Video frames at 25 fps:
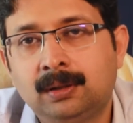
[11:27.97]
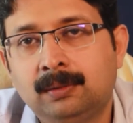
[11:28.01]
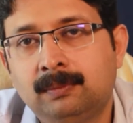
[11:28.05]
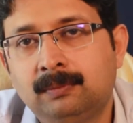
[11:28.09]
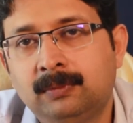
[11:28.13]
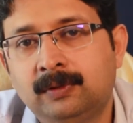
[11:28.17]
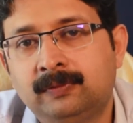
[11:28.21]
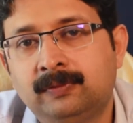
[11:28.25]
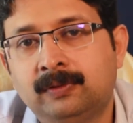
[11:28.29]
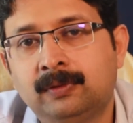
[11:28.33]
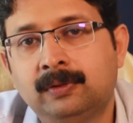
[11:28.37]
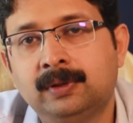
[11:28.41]

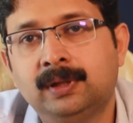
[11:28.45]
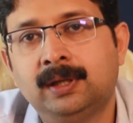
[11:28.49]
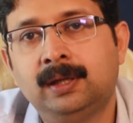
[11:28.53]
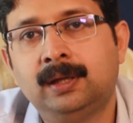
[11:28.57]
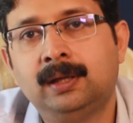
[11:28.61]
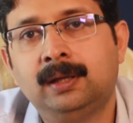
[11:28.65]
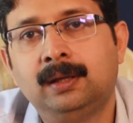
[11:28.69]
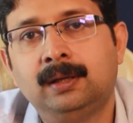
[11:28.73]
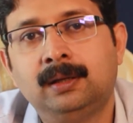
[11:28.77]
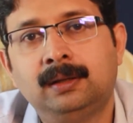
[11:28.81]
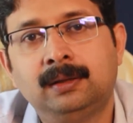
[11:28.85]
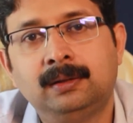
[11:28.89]
before
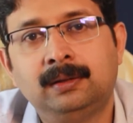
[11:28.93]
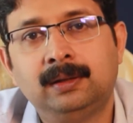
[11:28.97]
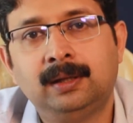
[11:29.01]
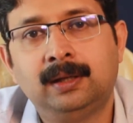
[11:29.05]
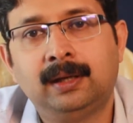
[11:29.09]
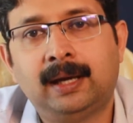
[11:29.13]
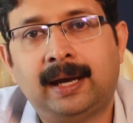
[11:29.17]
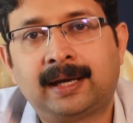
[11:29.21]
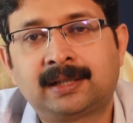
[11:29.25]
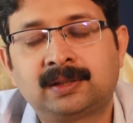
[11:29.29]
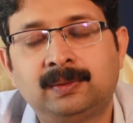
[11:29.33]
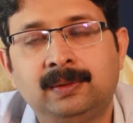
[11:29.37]

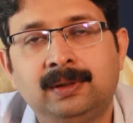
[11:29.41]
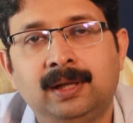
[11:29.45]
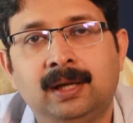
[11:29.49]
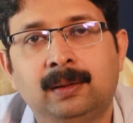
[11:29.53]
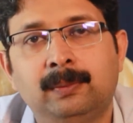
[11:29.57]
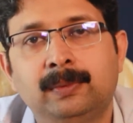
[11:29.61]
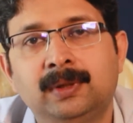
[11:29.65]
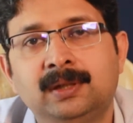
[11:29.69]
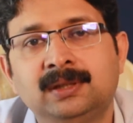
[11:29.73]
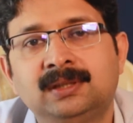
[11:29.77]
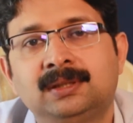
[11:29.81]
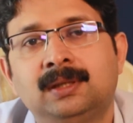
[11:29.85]
they actually
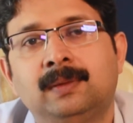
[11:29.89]
emerge